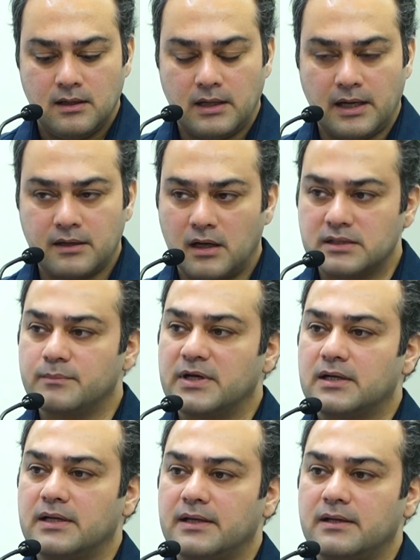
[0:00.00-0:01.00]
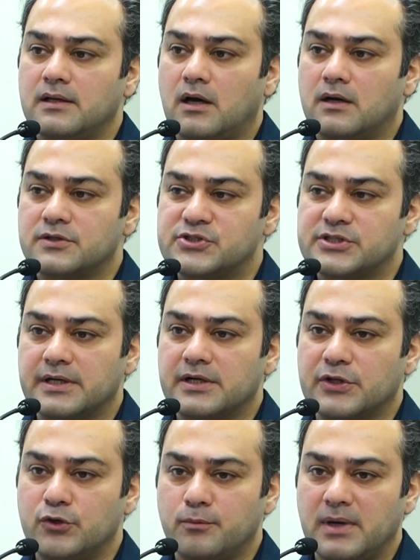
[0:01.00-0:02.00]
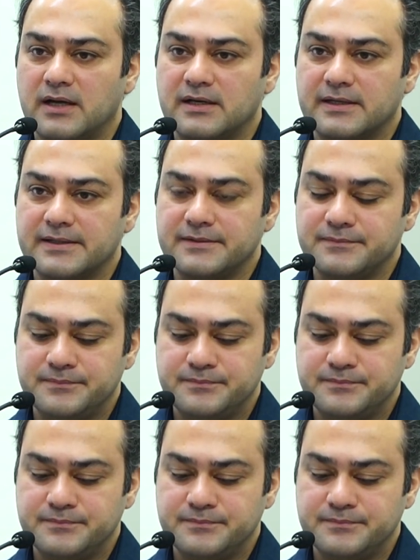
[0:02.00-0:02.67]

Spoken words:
and ultimately our shared humanity.